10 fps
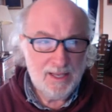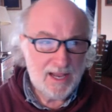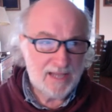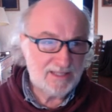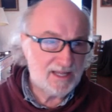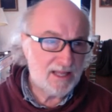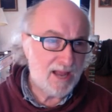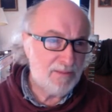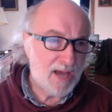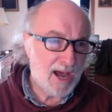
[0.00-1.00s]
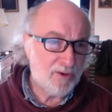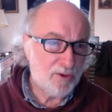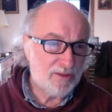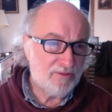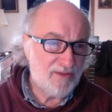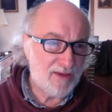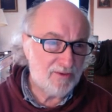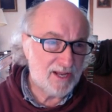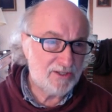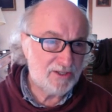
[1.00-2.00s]
As they climbed higher on the
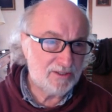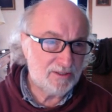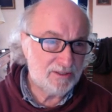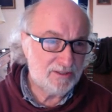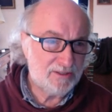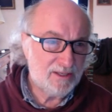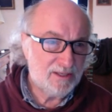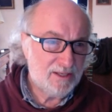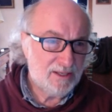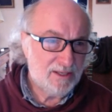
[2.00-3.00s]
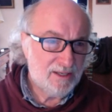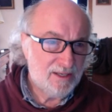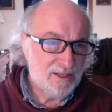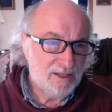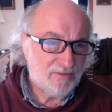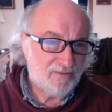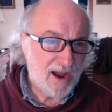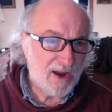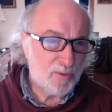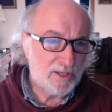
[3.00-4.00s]
foundation, the
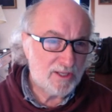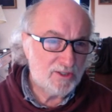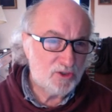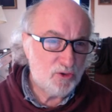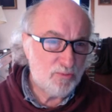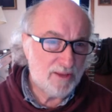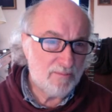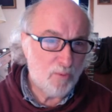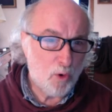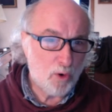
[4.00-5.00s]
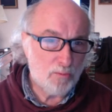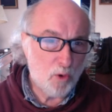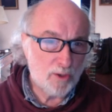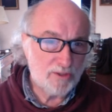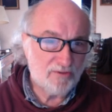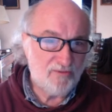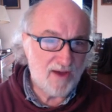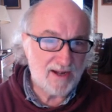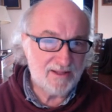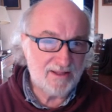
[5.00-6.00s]
fire would consume them more and more until
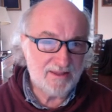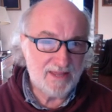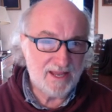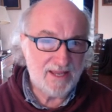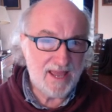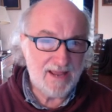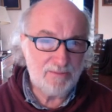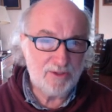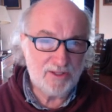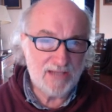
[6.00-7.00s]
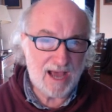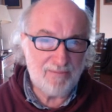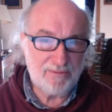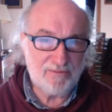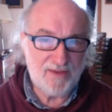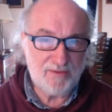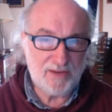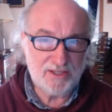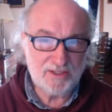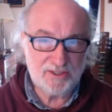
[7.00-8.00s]
finally they came to the top of the
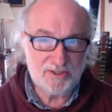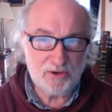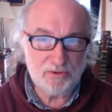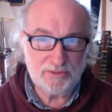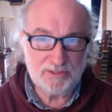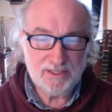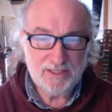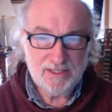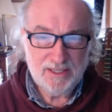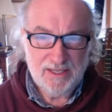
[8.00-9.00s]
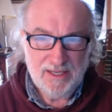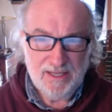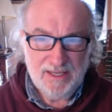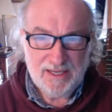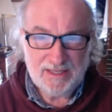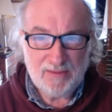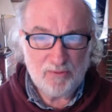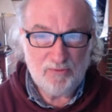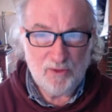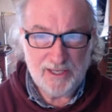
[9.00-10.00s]
foundation stones, and they
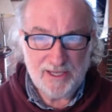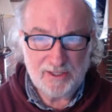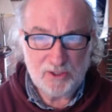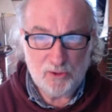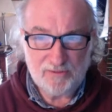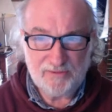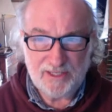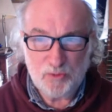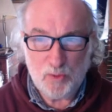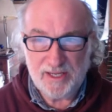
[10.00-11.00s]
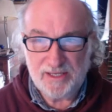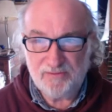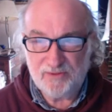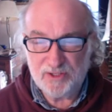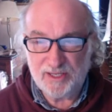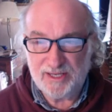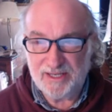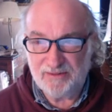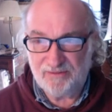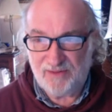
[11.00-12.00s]
were fully engulfed, each one individually,
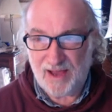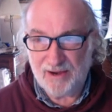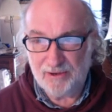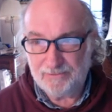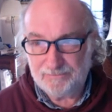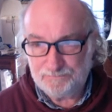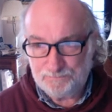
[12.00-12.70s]
in the fire,